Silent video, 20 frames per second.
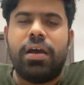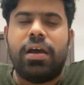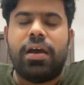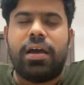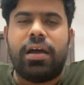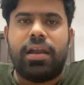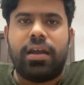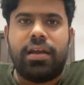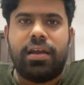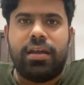
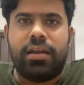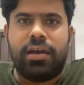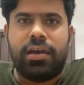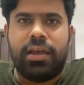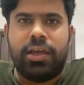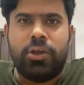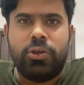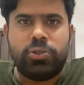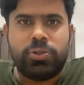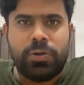and
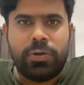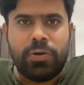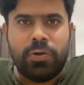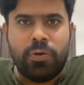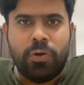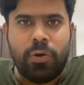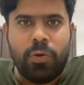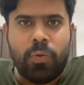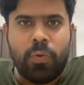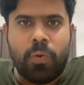you should
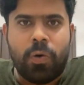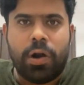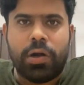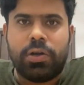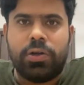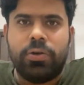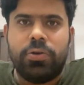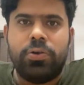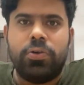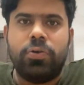know
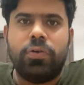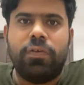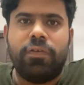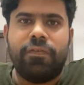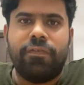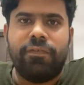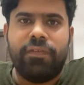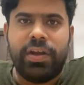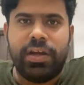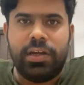what to do,
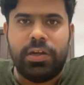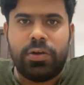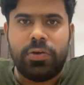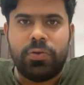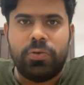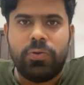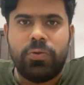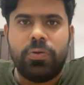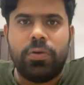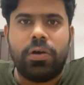when to
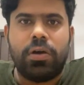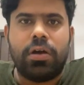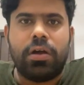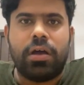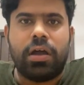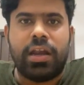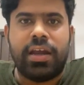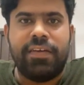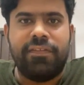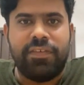do
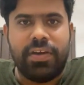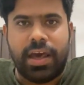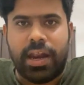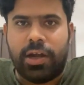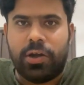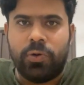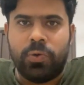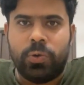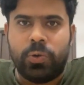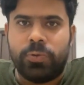and where
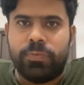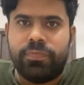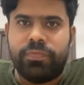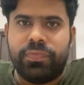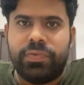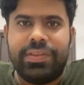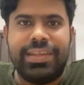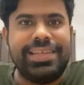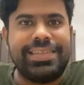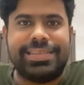to do.
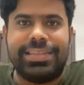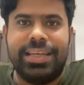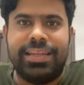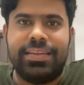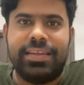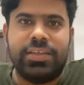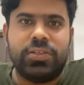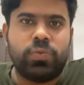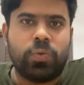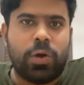These 3
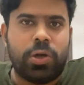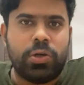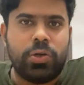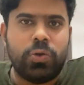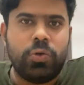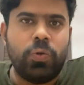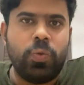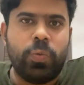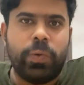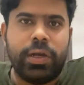things, what to
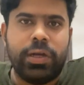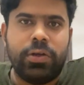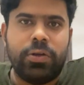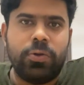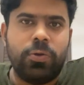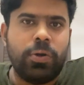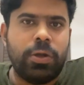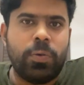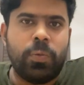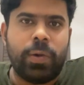do, when to
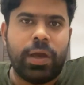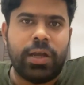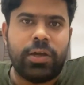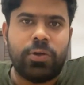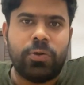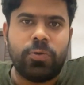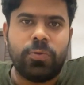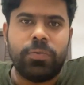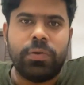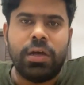do and where
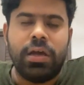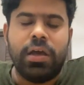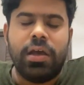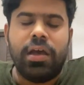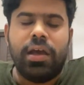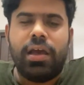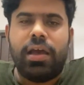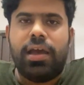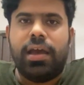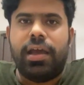to do.
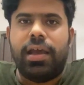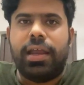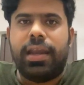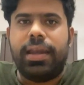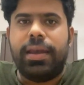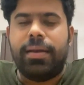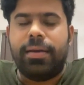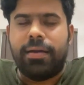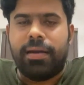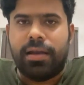
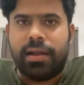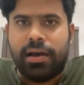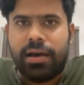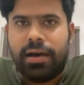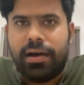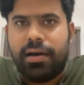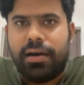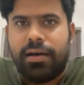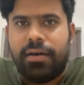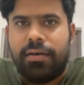In
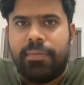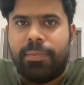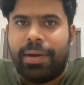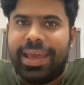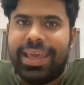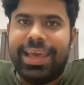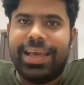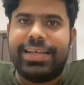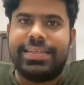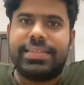my
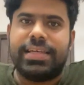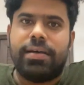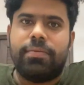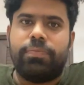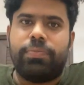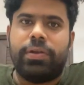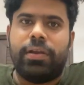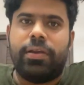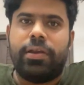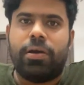
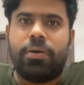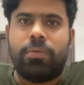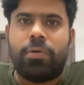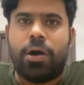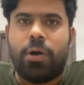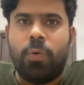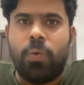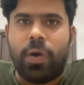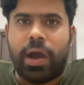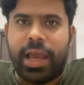example, you know,
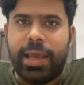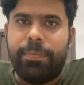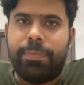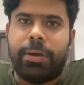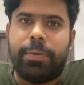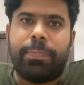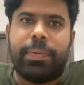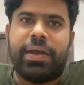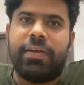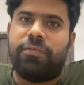how I
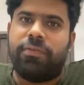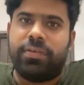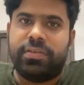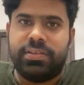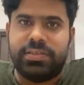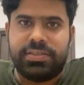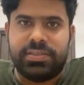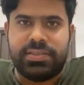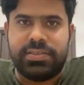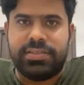prepared for
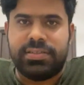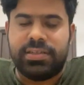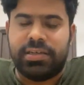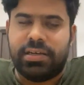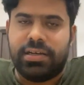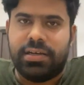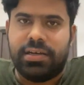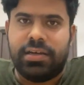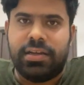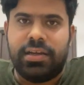this
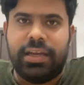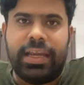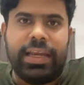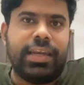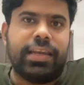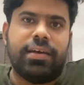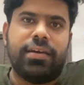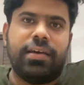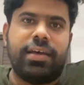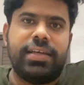
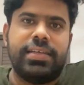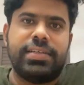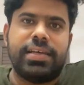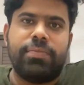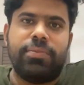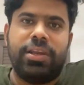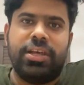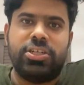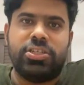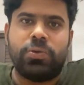NEET
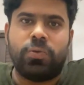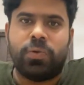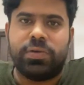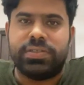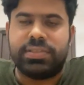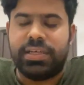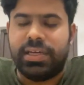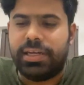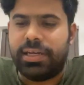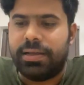examination
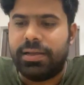was that